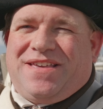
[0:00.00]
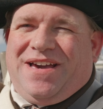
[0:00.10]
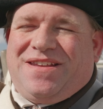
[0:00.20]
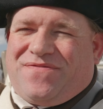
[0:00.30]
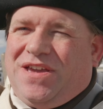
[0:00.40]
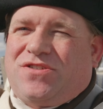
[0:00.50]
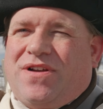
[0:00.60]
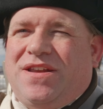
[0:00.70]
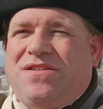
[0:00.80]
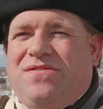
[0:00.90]
that if they
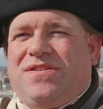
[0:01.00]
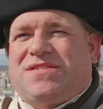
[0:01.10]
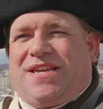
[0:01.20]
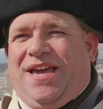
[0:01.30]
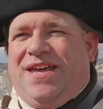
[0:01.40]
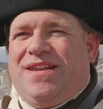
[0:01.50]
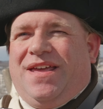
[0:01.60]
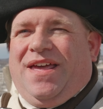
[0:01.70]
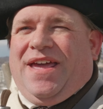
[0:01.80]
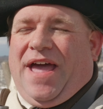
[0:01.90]
try to do this again.
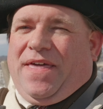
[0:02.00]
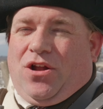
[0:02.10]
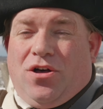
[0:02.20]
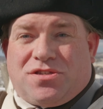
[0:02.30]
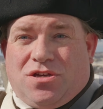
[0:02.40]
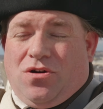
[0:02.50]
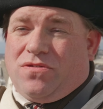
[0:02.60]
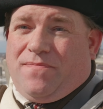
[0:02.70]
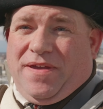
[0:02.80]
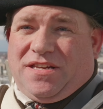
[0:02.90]
And then
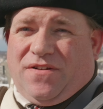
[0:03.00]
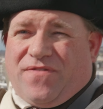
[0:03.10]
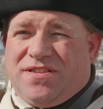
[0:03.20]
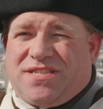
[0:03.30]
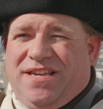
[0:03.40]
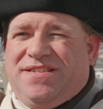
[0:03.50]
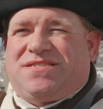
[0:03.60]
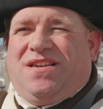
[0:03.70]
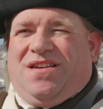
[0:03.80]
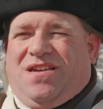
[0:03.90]
also, the big difference
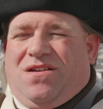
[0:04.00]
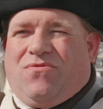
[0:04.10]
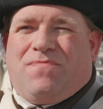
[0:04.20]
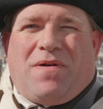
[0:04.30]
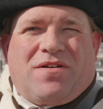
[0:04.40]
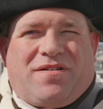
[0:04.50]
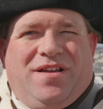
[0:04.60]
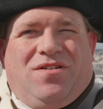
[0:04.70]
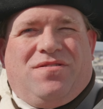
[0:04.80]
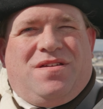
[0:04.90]
is, with Bunker
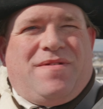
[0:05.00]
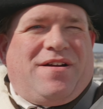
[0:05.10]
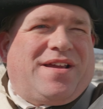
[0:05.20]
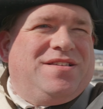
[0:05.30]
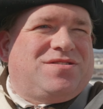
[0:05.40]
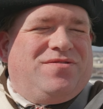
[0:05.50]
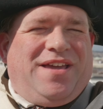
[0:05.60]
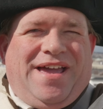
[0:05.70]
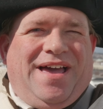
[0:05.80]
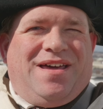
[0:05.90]
Hill, the Americans
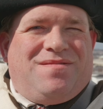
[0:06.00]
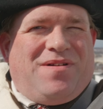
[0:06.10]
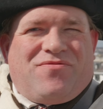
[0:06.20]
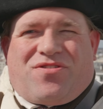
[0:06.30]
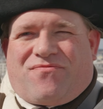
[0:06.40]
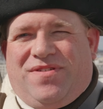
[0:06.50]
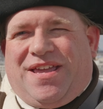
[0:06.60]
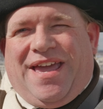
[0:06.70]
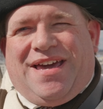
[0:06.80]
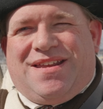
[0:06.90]
only had about
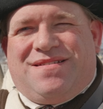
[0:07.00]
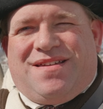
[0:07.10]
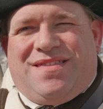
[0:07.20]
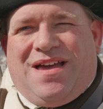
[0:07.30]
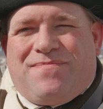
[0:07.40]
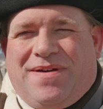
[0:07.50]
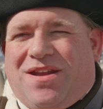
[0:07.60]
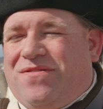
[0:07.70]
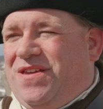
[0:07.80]
3 cannon in that battle.